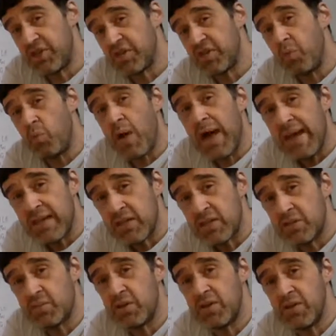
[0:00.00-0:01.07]
So why does
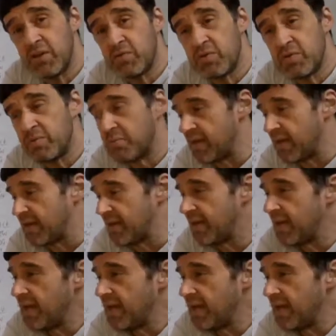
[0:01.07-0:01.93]
someone do something?